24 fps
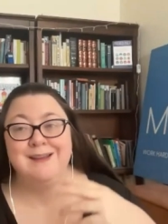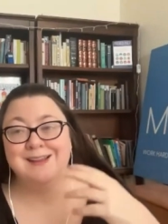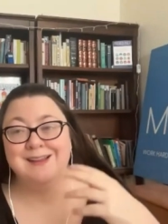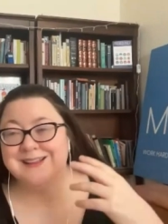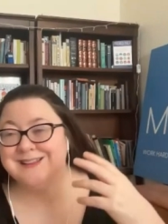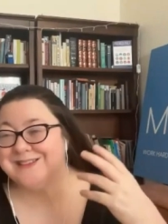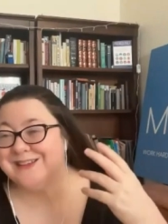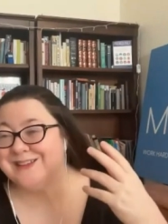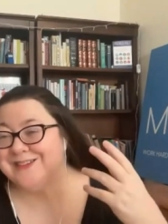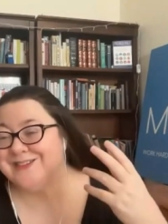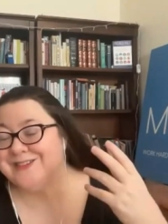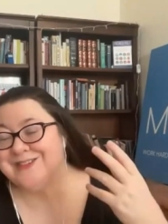
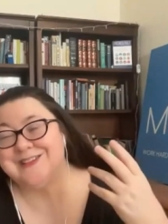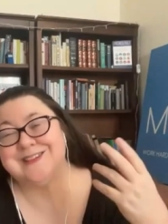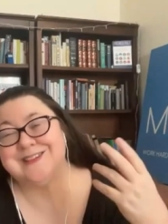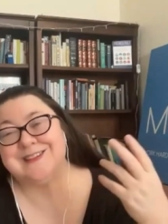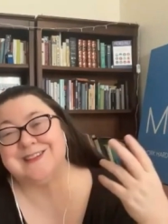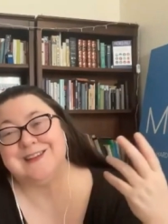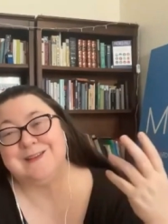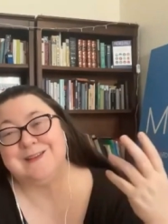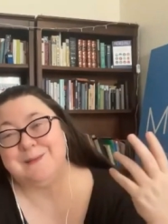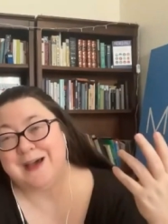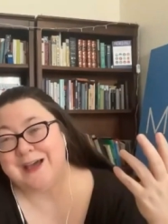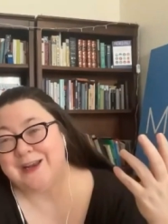It's also just
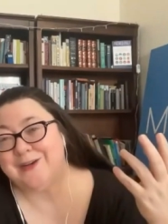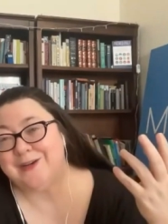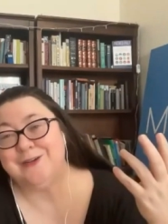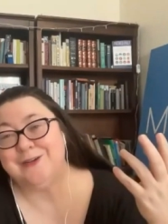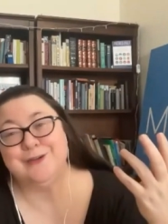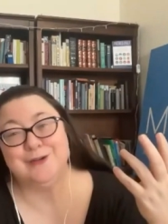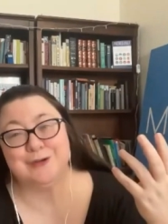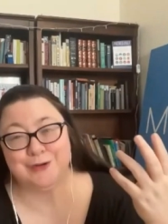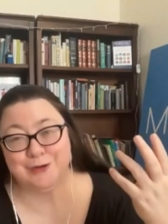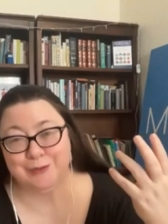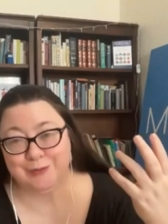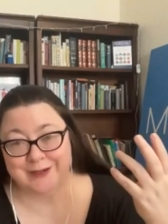going to matter in
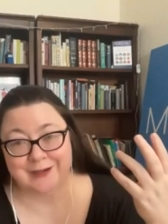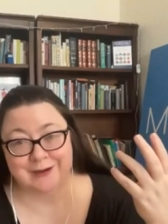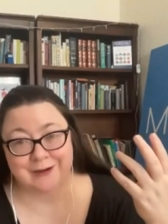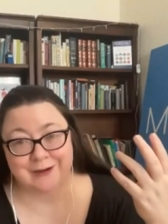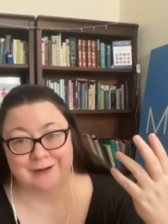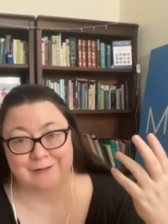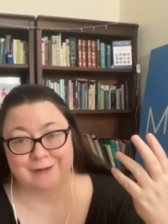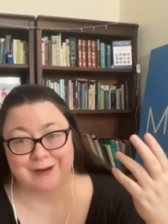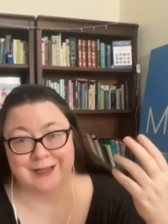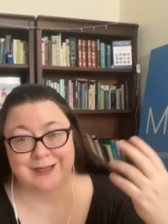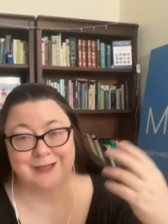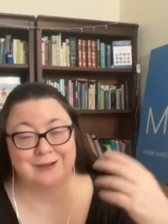your
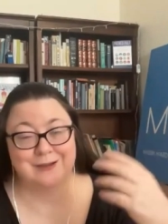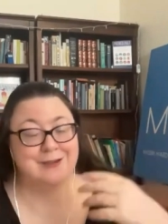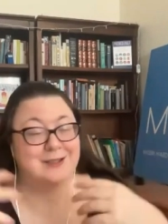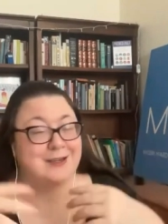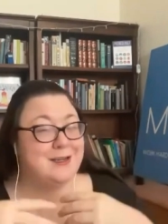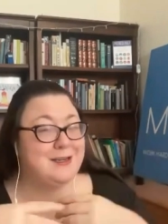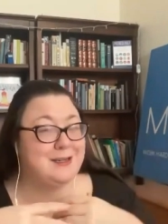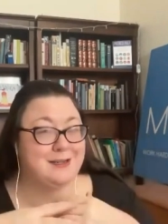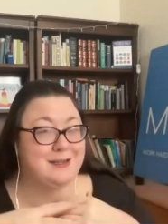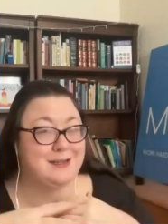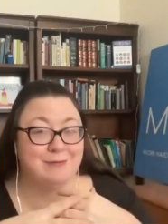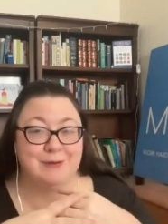career, right? You're going
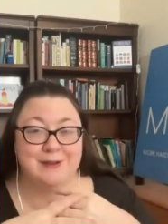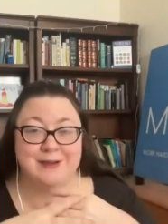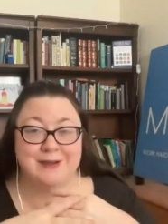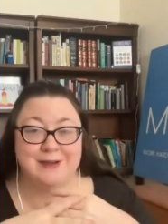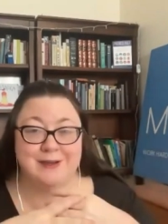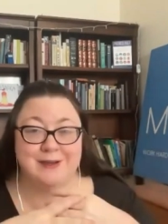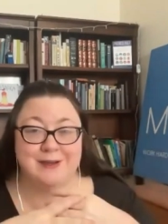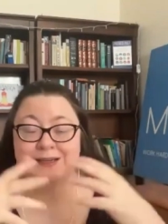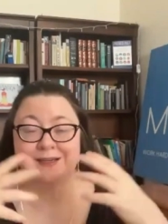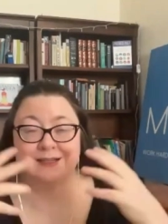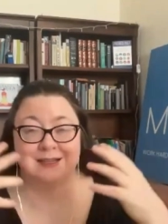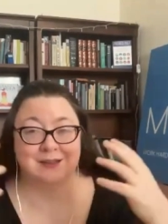to need to read a
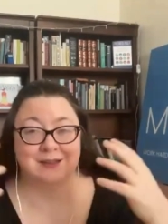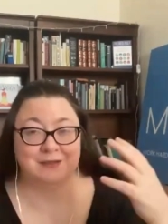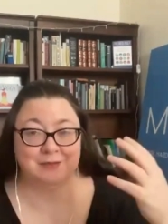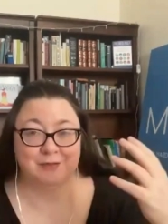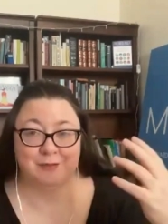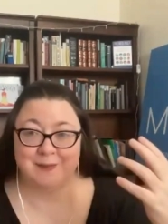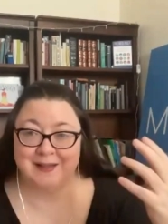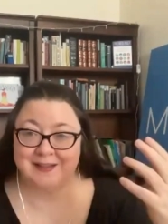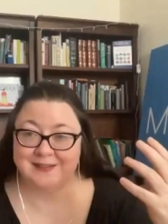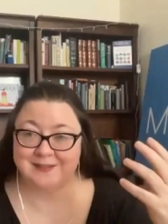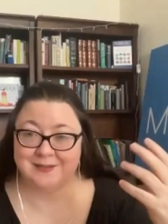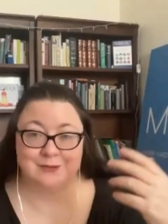lot to get
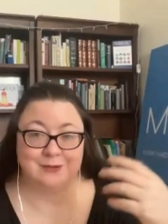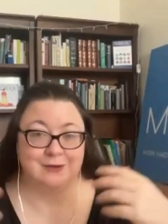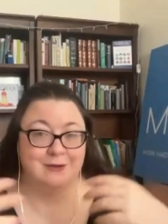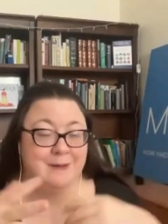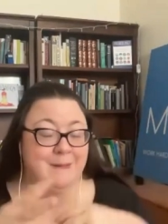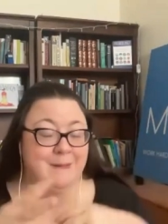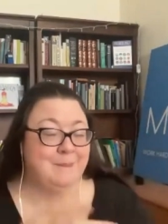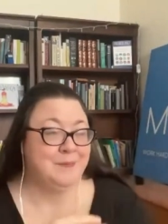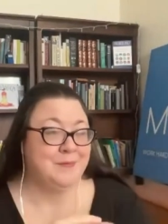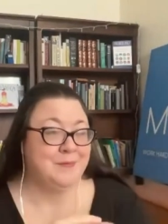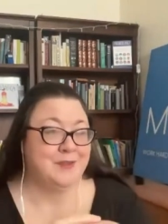through med school.